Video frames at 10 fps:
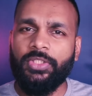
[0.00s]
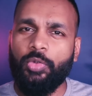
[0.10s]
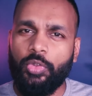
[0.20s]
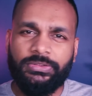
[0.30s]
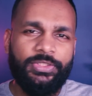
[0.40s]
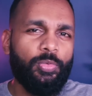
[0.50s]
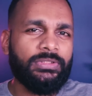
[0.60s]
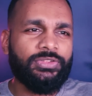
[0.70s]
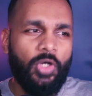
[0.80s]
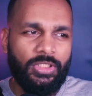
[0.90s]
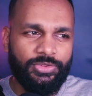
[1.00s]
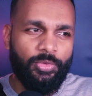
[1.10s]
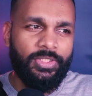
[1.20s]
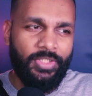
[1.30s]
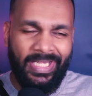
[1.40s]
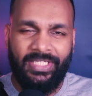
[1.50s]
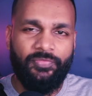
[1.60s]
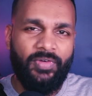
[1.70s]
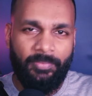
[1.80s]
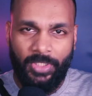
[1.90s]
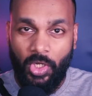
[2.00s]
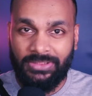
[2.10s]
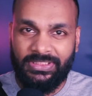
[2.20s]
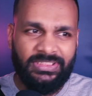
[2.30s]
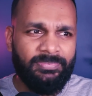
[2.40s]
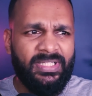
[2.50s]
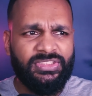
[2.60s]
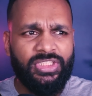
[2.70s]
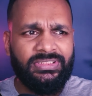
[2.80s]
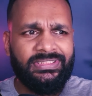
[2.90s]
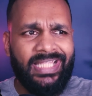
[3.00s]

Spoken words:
The host, who was also a trained pharmacologist, mentions